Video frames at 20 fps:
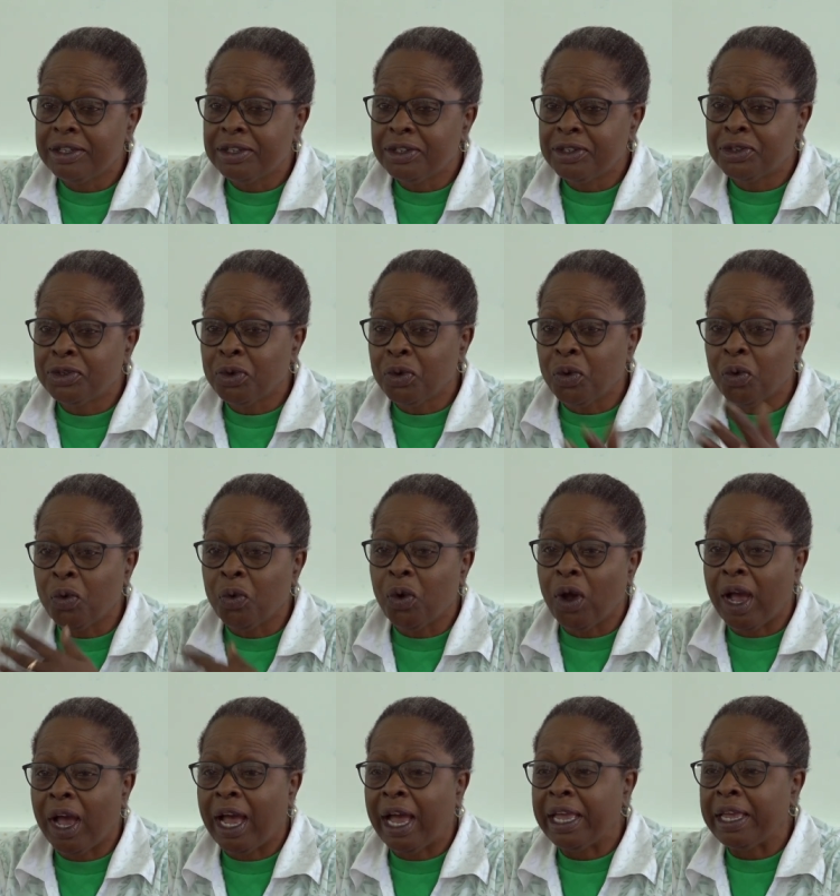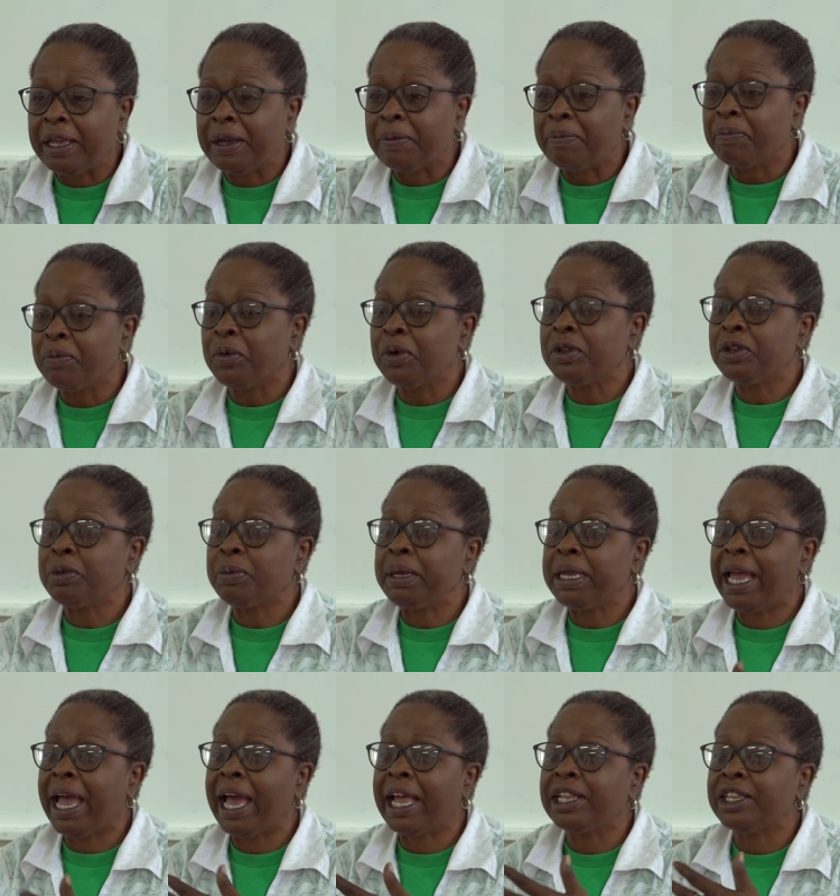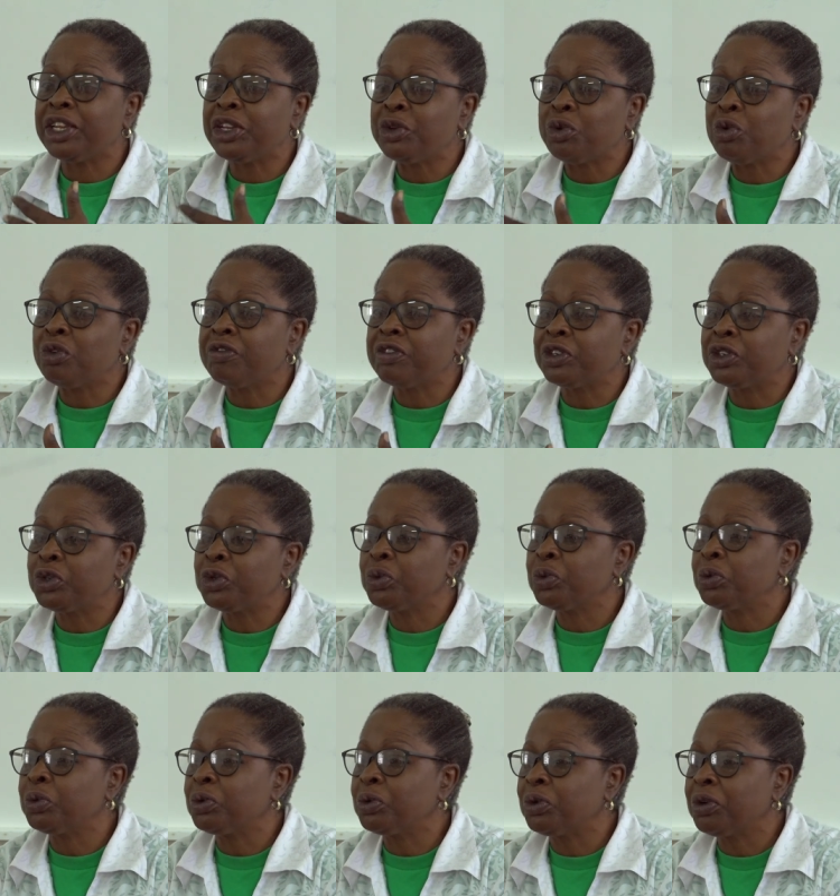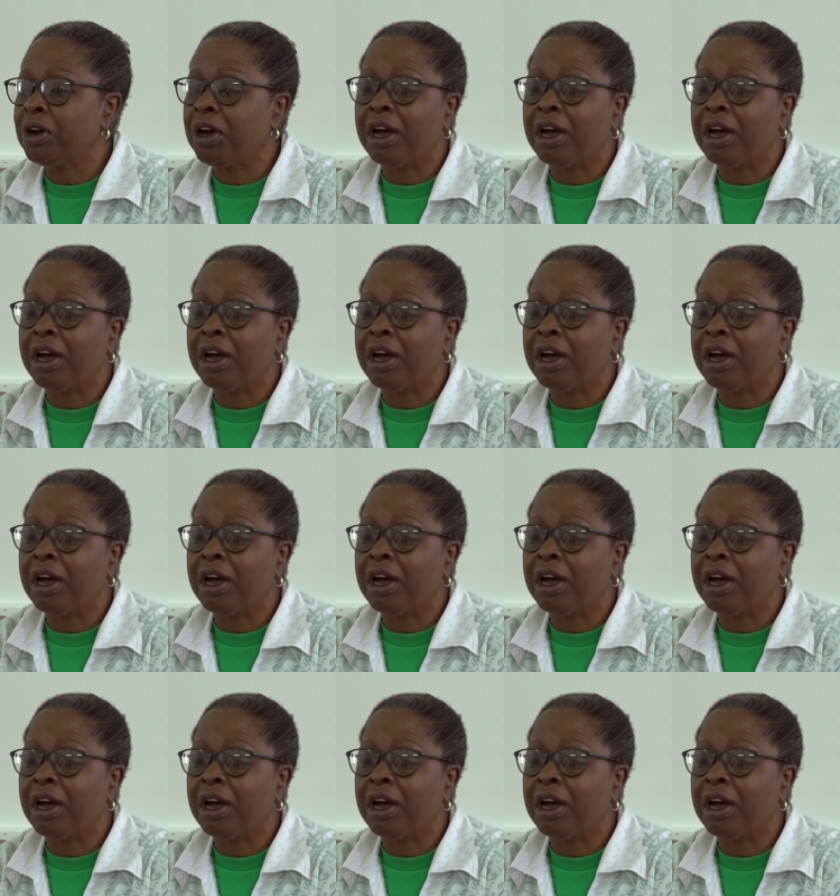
So I am going to be handing over to